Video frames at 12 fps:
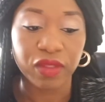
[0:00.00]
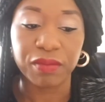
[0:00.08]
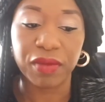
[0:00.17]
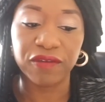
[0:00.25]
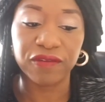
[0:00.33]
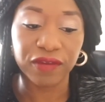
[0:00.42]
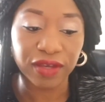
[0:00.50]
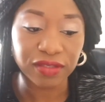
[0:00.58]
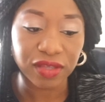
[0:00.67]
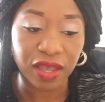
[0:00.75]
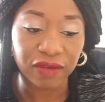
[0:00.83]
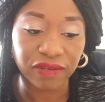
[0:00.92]
my first
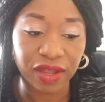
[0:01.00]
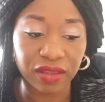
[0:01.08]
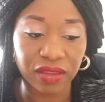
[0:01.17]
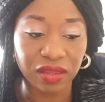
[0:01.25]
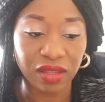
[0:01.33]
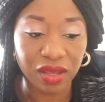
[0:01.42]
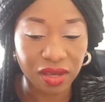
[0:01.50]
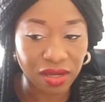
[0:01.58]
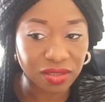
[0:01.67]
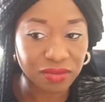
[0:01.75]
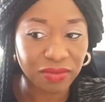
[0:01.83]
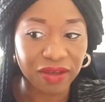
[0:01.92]
ever
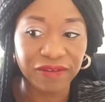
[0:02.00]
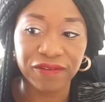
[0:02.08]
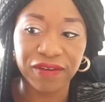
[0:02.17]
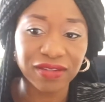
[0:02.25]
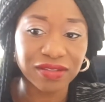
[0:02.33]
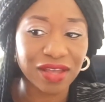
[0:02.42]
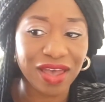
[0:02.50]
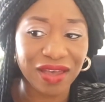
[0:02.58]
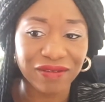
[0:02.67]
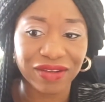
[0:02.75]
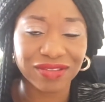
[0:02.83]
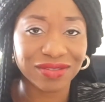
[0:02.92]
date, my first
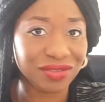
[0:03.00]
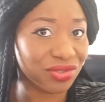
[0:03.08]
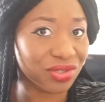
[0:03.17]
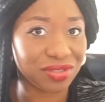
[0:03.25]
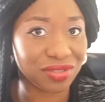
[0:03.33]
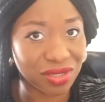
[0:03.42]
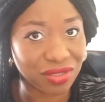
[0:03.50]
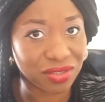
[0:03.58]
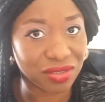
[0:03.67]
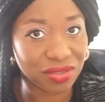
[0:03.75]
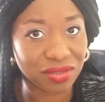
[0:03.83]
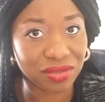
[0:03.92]
ever serious date,
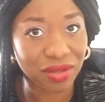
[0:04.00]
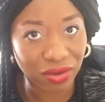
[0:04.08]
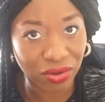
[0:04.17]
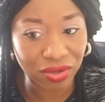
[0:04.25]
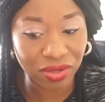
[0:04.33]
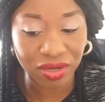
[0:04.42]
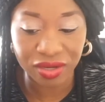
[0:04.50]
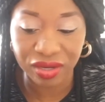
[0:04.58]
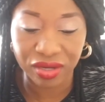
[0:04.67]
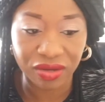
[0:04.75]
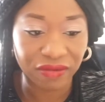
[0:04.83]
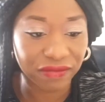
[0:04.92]
second year in the
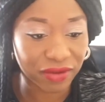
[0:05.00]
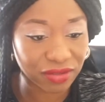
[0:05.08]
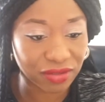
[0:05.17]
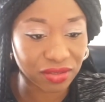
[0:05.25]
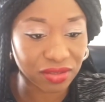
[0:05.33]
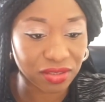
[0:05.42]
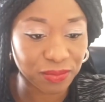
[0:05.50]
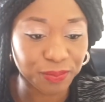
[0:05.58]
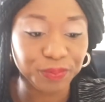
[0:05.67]
university.